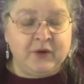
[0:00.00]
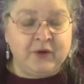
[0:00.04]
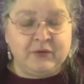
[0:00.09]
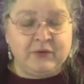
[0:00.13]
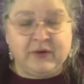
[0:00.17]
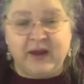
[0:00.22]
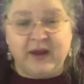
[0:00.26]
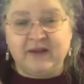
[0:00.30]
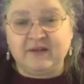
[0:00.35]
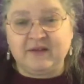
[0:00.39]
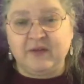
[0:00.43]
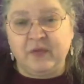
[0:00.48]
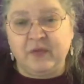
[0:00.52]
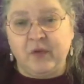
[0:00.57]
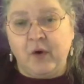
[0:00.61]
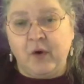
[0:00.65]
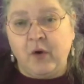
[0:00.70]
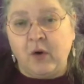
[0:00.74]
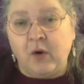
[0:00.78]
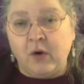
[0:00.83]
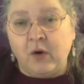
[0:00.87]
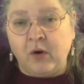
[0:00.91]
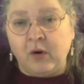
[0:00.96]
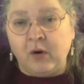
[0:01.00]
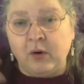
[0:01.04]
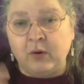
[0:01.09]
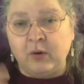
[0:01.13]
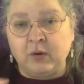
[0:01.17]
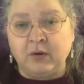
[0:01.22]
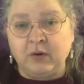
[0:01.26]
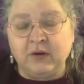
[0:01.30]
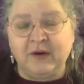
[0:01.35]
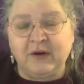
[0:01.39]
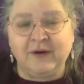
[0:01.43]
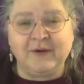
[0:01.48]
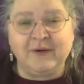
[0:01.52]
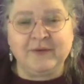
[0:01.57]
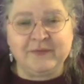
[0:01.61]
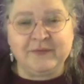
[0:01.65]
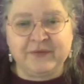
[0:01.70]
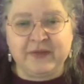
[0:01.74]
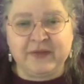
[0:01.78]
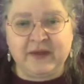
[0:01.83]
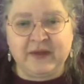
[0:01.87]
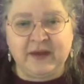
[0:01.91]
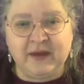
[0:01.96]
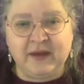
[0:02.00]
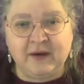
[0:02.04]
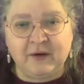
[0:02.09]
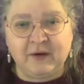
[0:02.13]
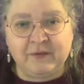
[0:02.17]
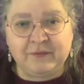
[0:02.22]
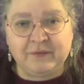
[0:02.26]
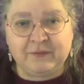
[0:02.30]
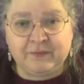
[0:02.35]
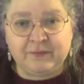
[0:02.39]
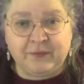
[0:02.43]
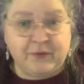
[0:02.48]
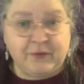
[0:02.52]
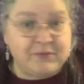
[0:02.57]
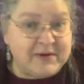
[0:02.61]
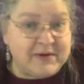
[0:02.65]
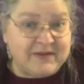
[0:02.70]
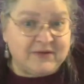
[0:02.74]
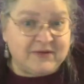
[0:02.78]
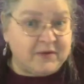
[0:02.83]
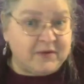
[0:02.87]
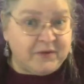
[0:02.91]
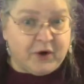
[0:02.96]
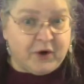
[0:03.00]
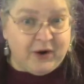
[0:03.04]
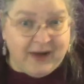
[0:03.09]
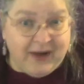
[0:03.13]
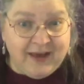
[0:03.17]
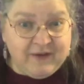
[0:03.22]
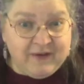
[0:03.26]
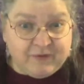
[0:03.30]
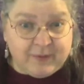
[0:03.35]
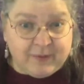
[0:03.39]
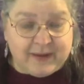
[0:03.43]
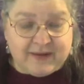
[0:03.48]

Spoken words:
created the whole of the rest of her life.